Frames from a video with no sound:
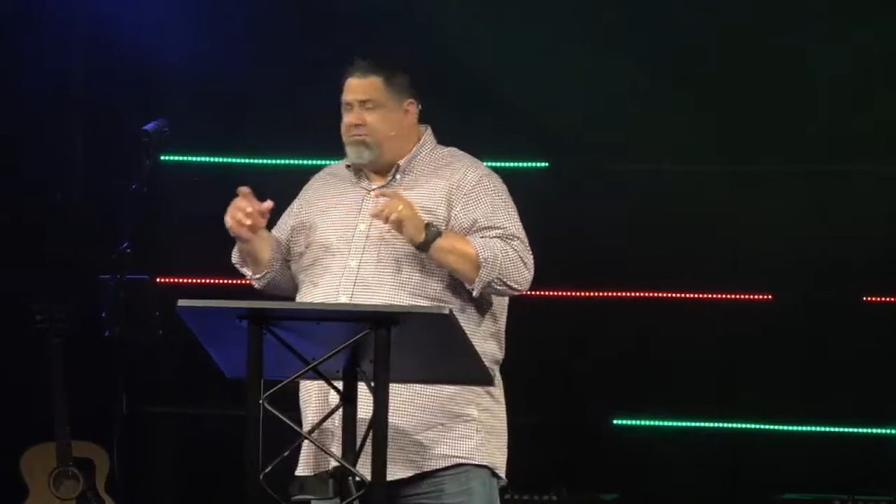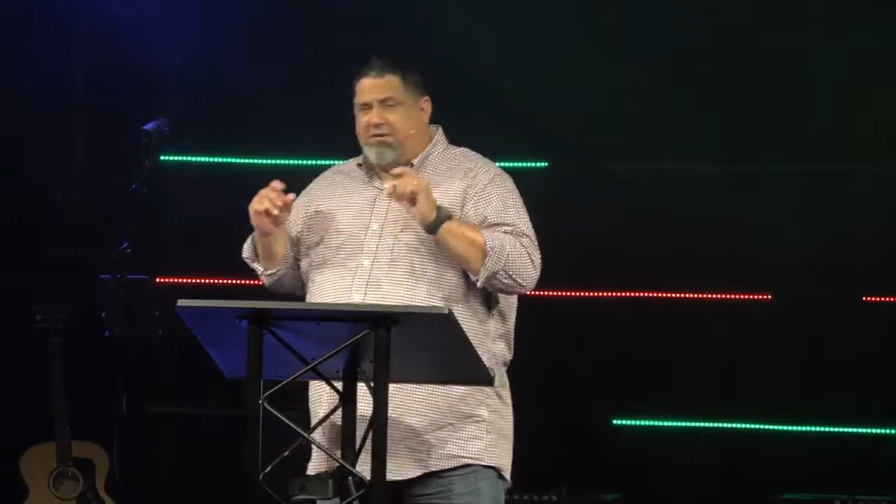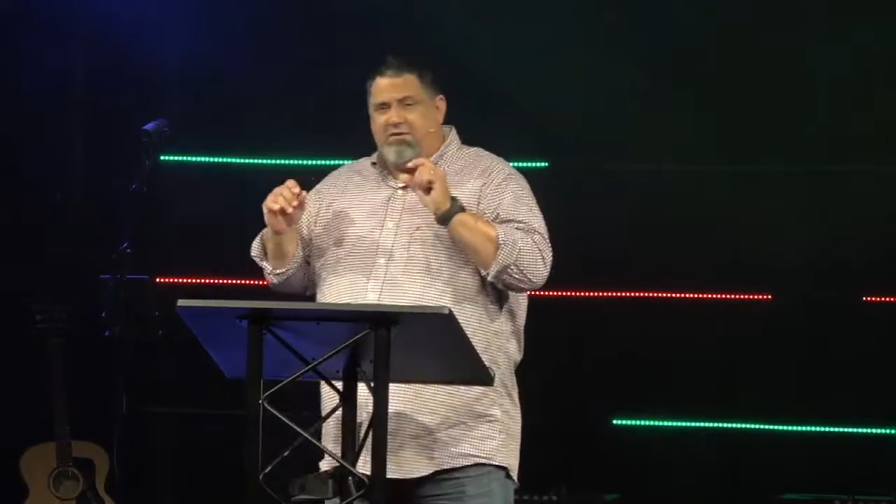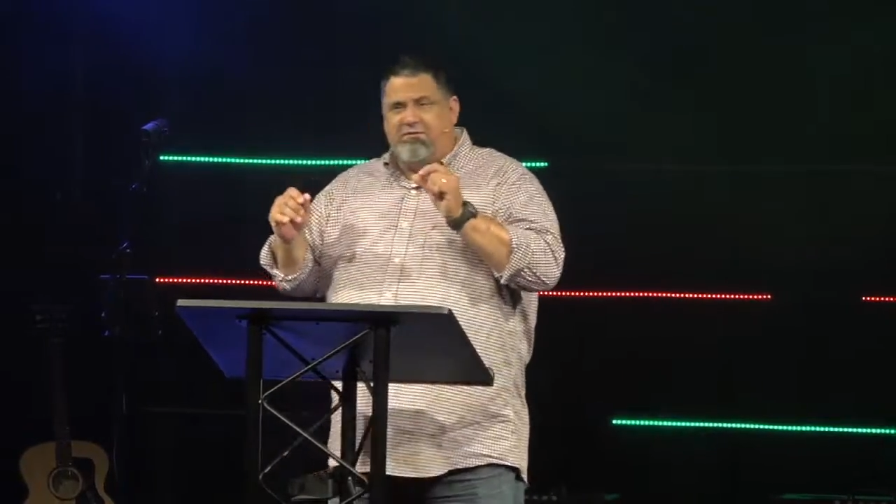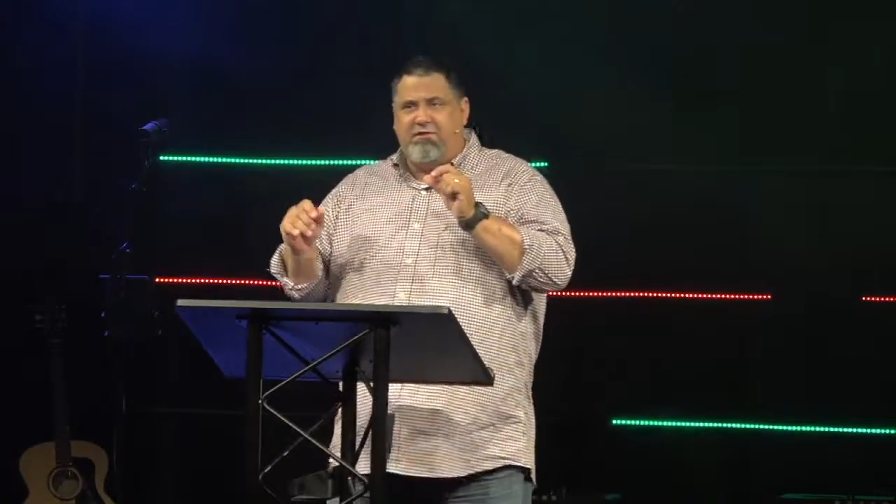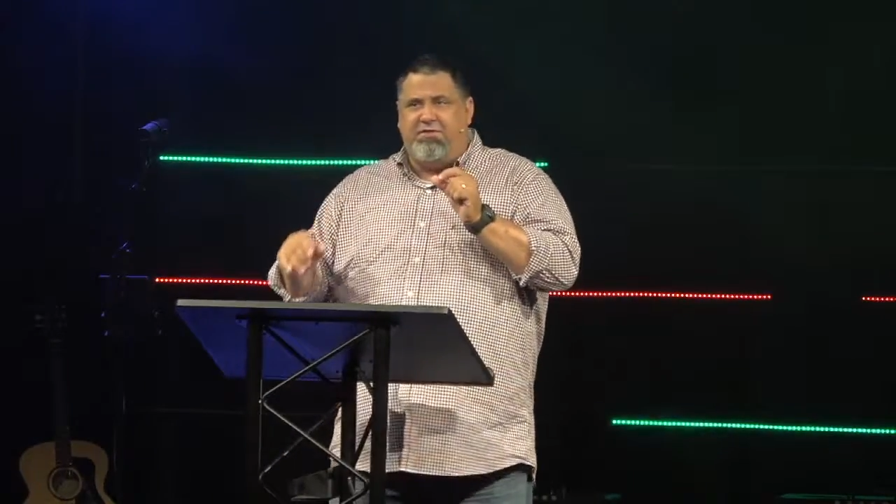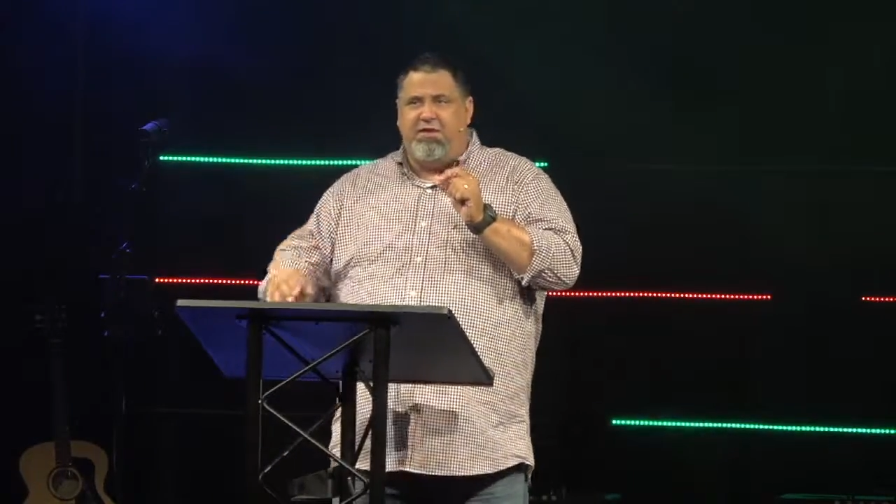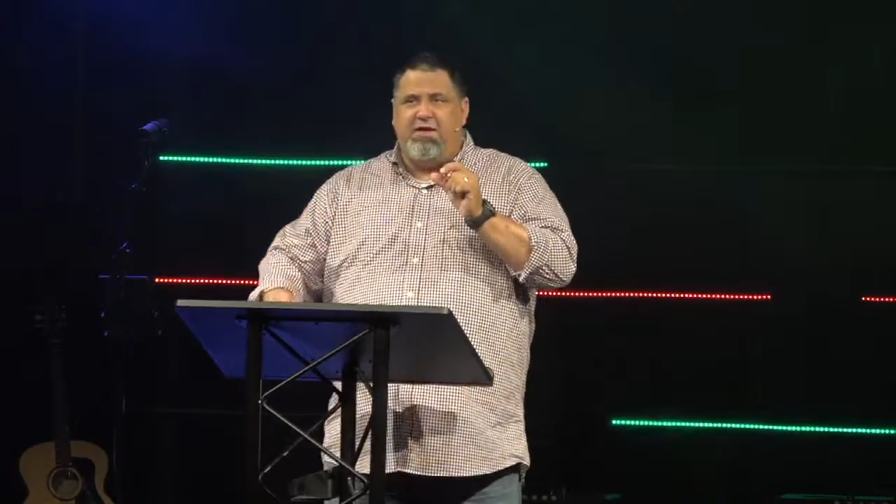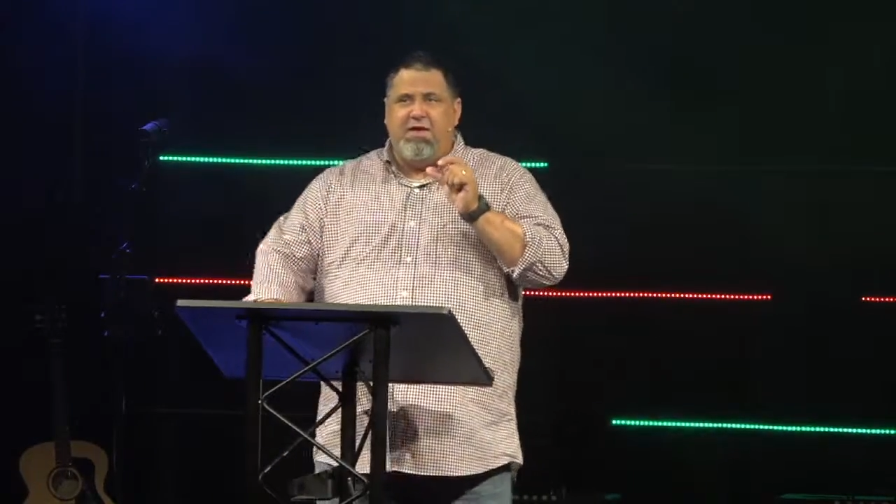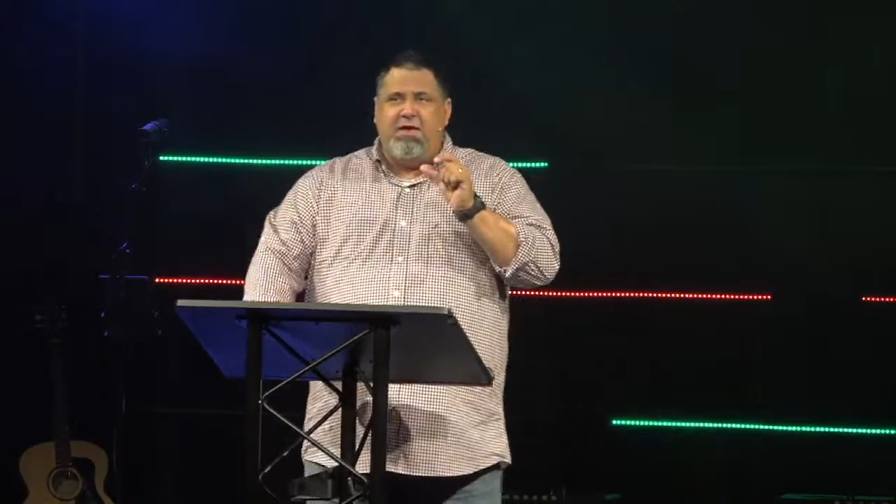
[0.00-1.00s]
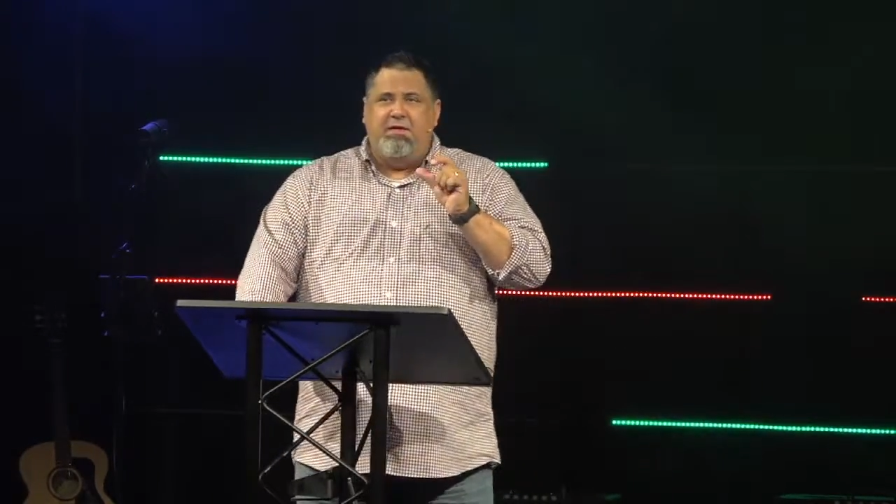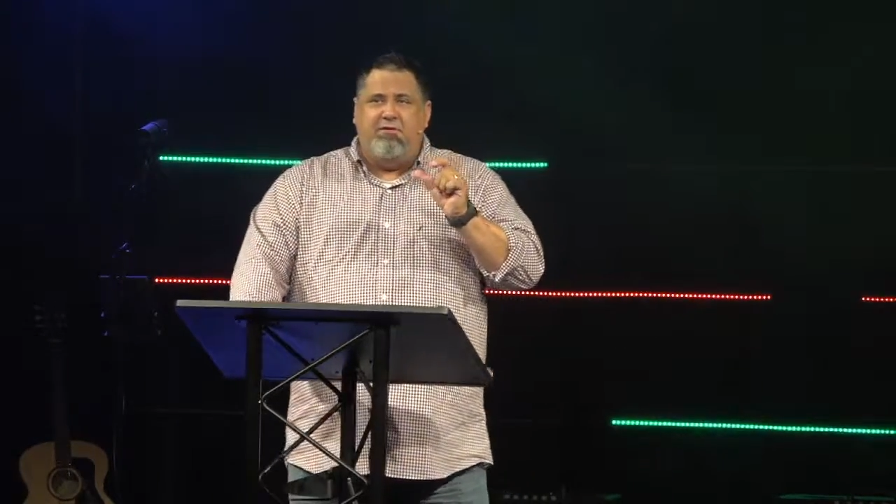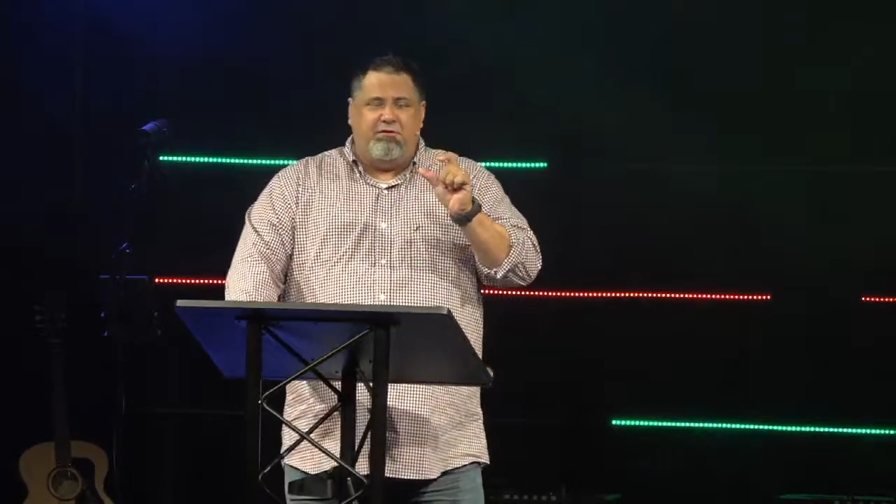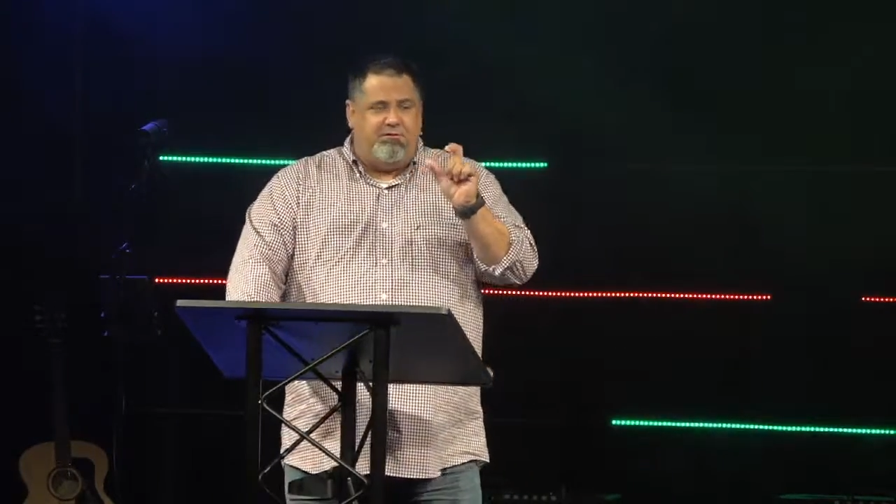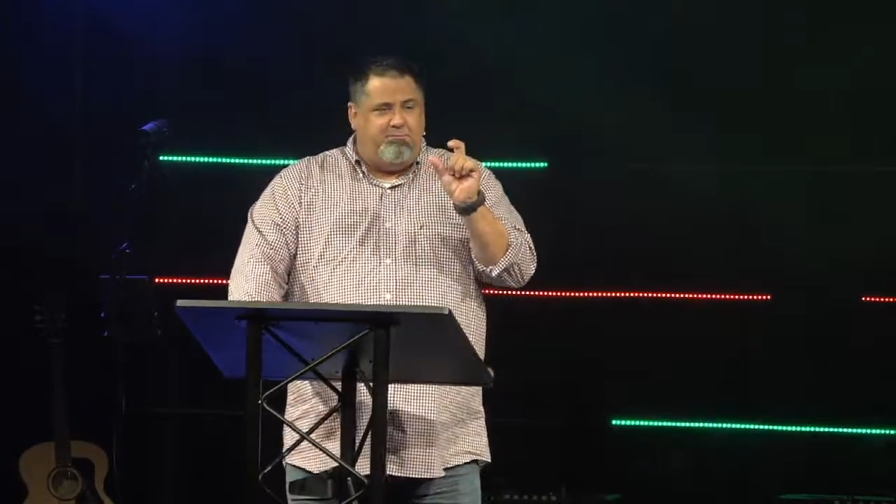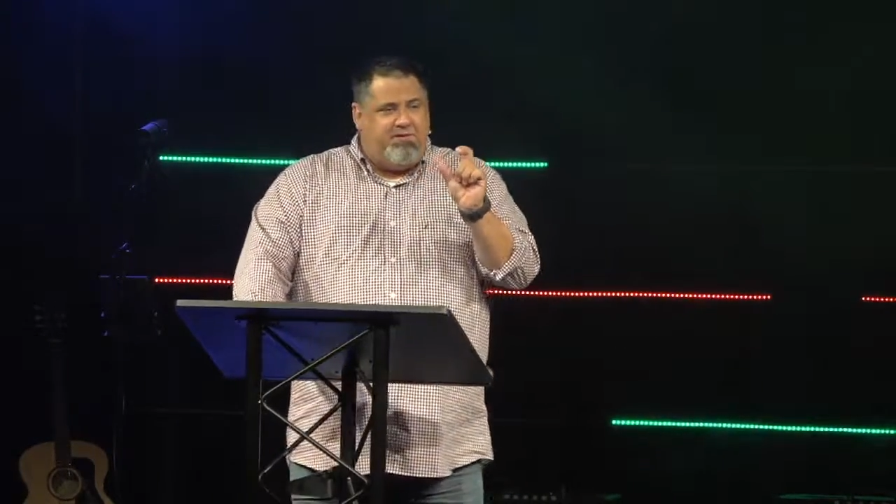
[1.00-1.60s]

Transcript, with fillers: But here's the thing there's a